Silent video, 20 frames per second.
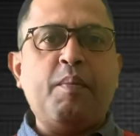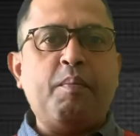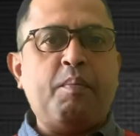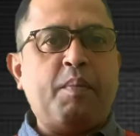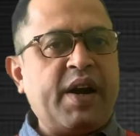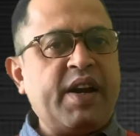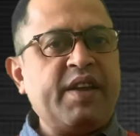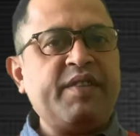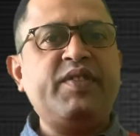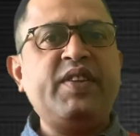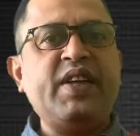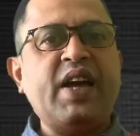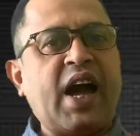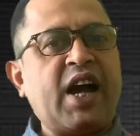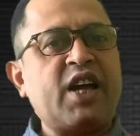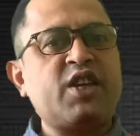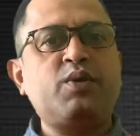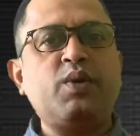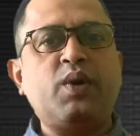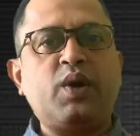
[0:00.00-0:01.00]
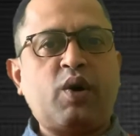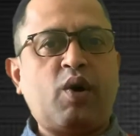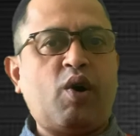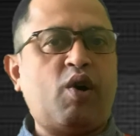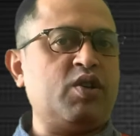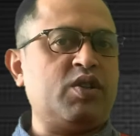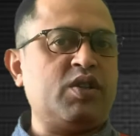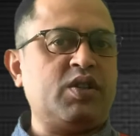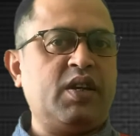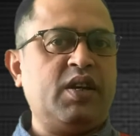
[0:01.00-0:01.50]
But if the actual
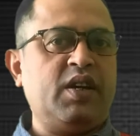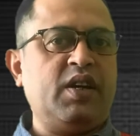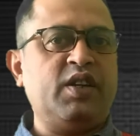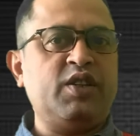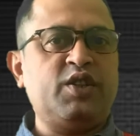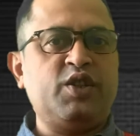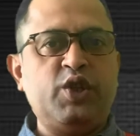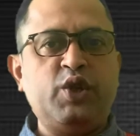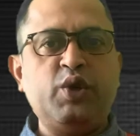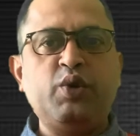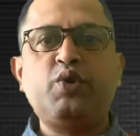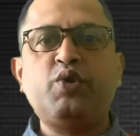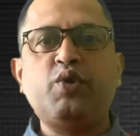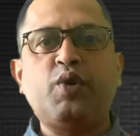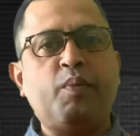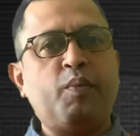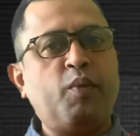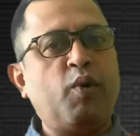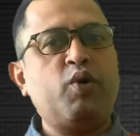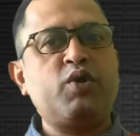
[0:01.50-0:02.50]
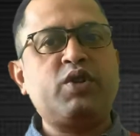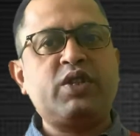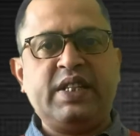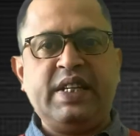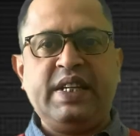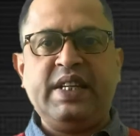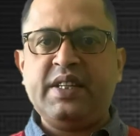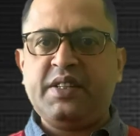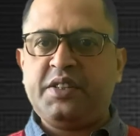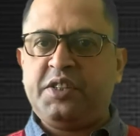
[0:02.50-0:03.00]
cause is due to a more
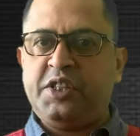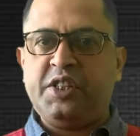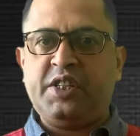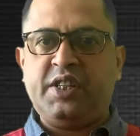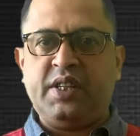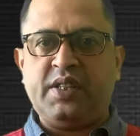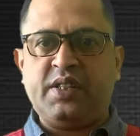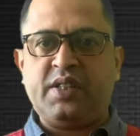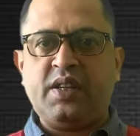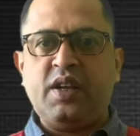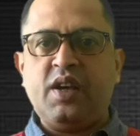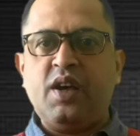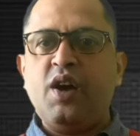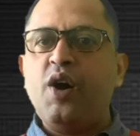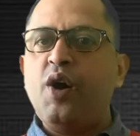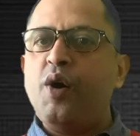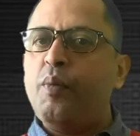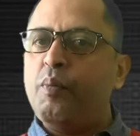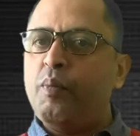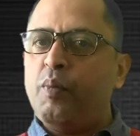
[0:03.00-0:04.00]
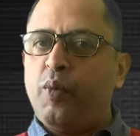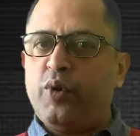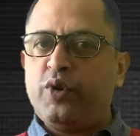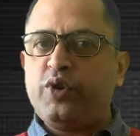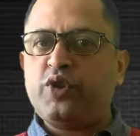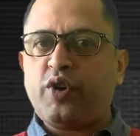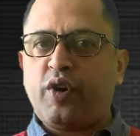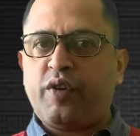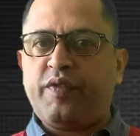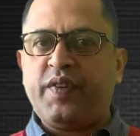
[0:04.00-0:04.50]
serious disease,
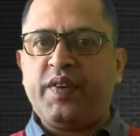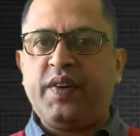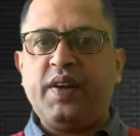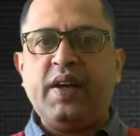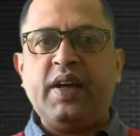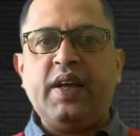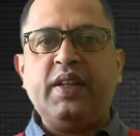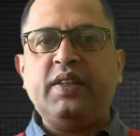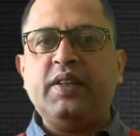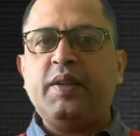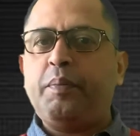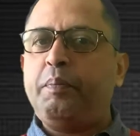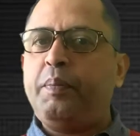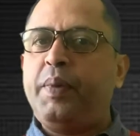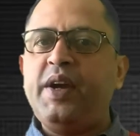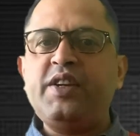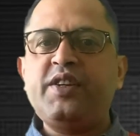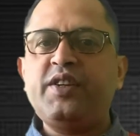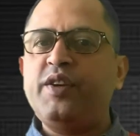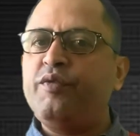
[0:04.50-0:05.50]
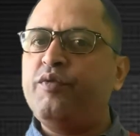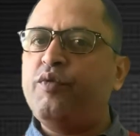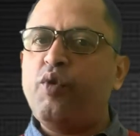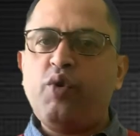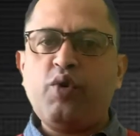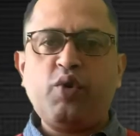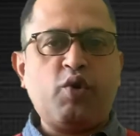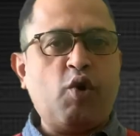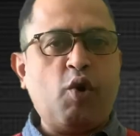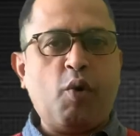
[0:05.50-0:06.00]
most often the patient
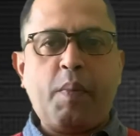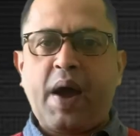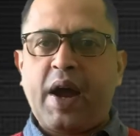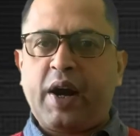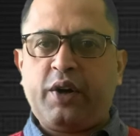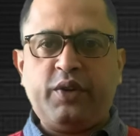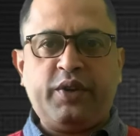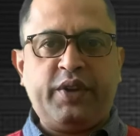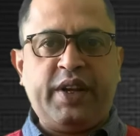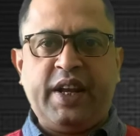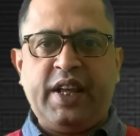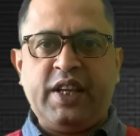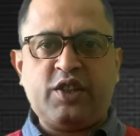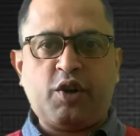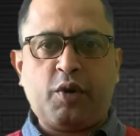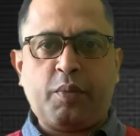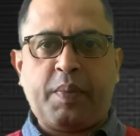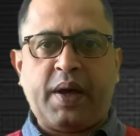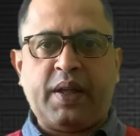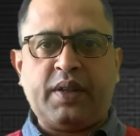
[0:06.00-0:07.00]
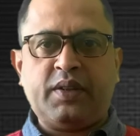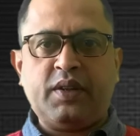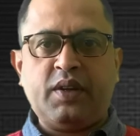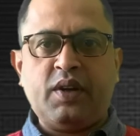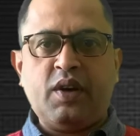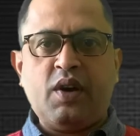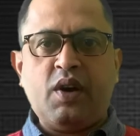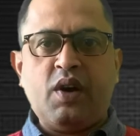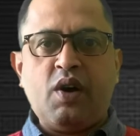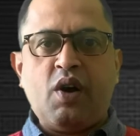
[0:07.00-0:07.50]
won't go back to the naturopath
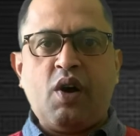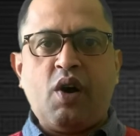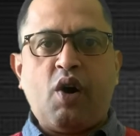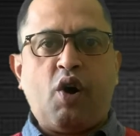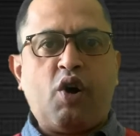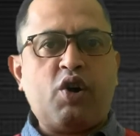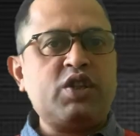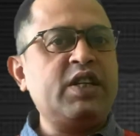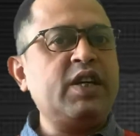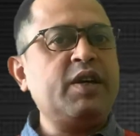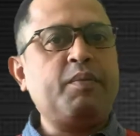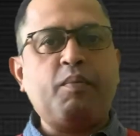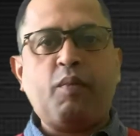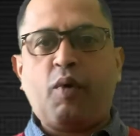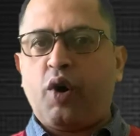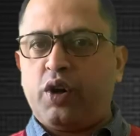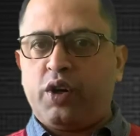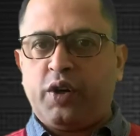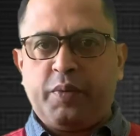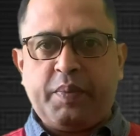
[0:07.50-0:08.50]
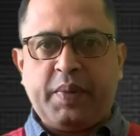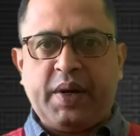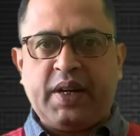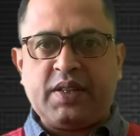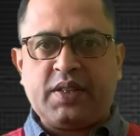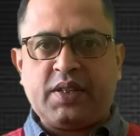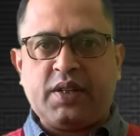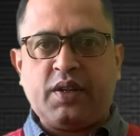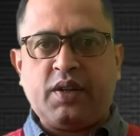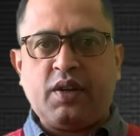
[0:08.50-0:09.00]
or seek modern
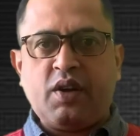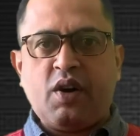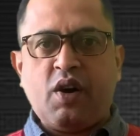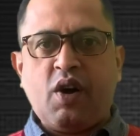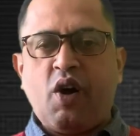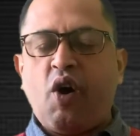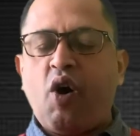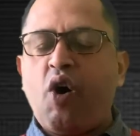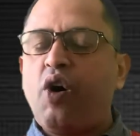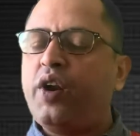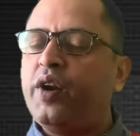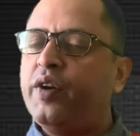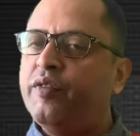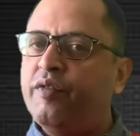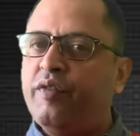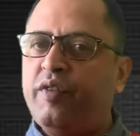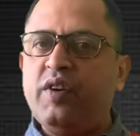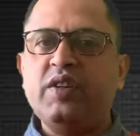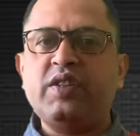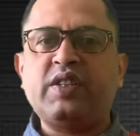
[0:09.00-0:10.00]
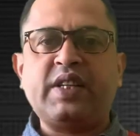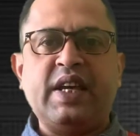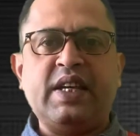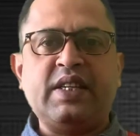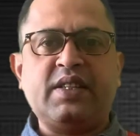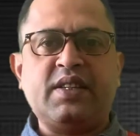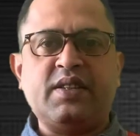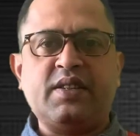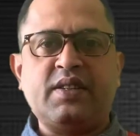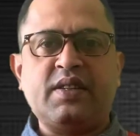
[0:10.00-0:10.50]
medicine or in worst
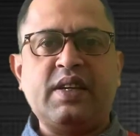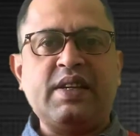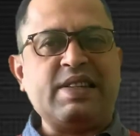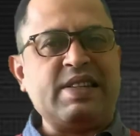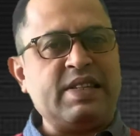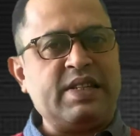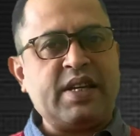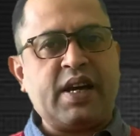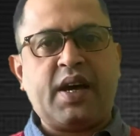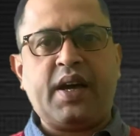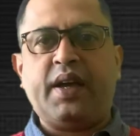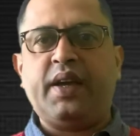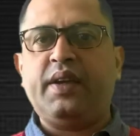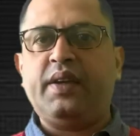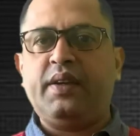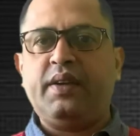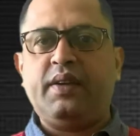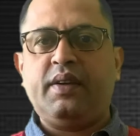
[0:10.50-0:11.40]
cases die.